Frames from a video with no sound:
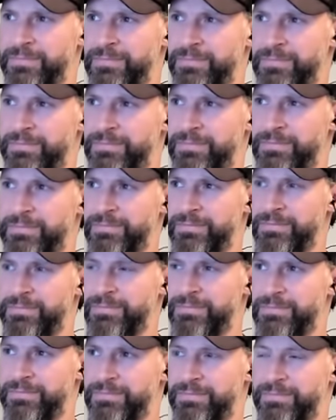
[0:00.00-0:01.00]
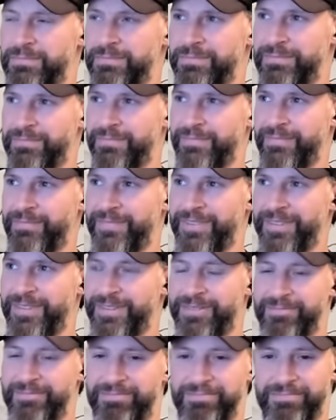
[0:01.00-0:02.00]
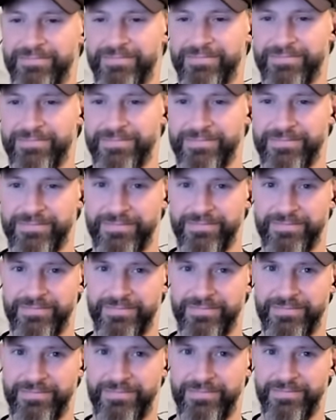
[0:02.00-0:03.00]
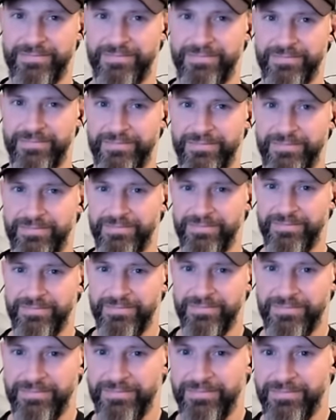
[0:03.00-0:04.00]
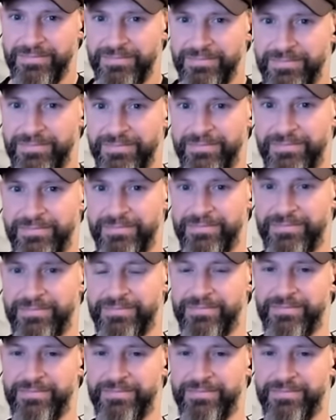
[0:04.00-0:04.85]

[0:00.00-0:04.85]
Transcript: The person shown says nothing.